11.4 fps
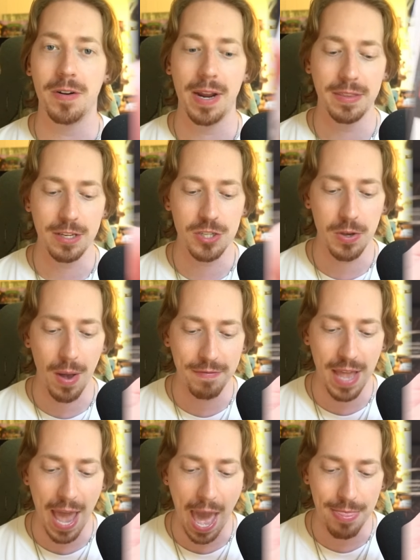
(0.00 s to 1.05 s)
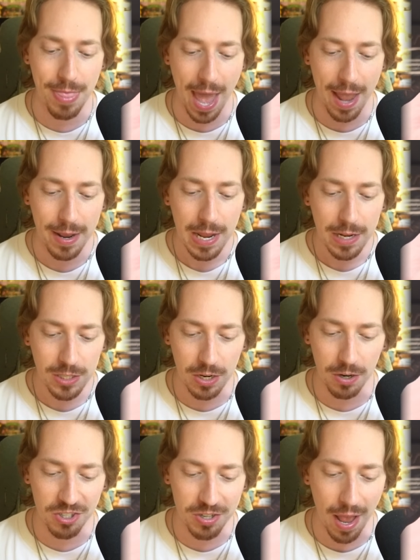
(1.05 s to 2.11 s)
anything, so you'll have to add that to
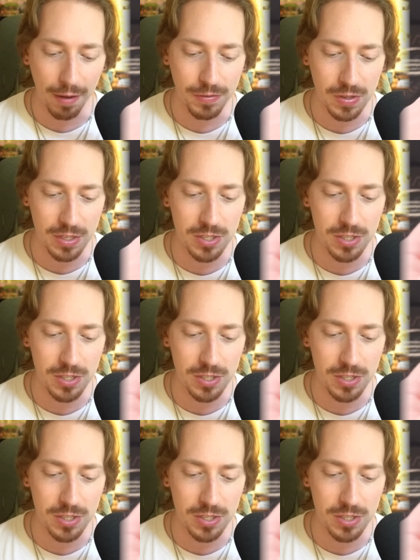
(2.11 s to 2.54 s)
your shelves. And this is